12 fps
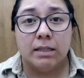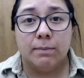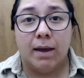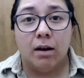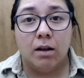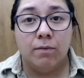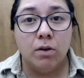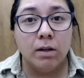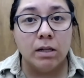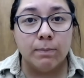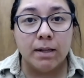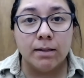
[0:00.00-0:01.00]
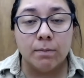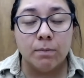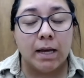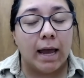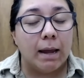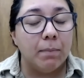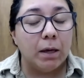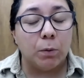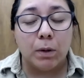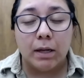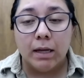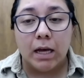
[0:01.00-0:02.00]
span. If you can spend some time like
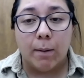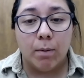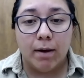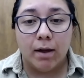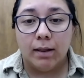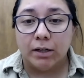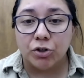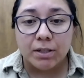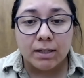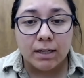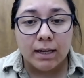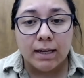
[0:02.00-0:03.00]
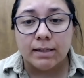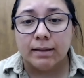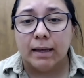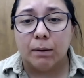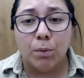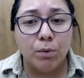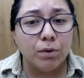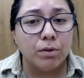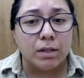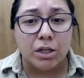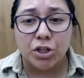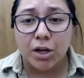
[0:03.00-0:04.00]
reading up about electricities and like
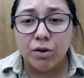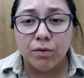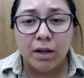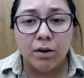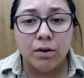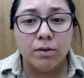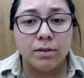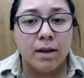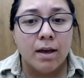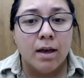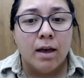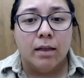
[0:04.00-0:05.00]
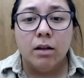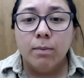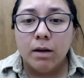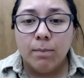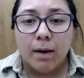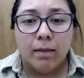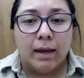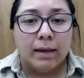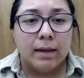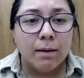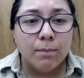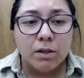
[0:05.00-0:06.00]
motors and generators, a little bit about
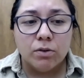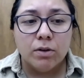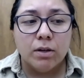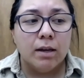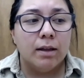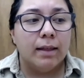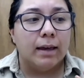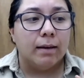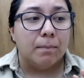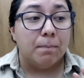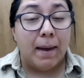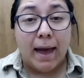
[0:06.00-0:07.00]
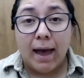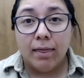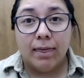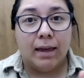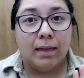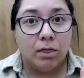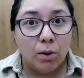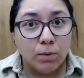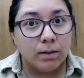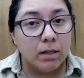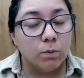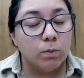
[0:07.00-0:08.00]
like chemistry, like math, like
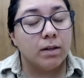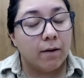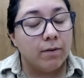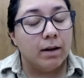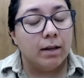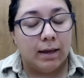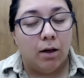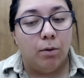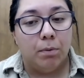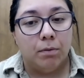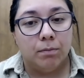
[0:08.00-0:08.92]
those things will definitely help.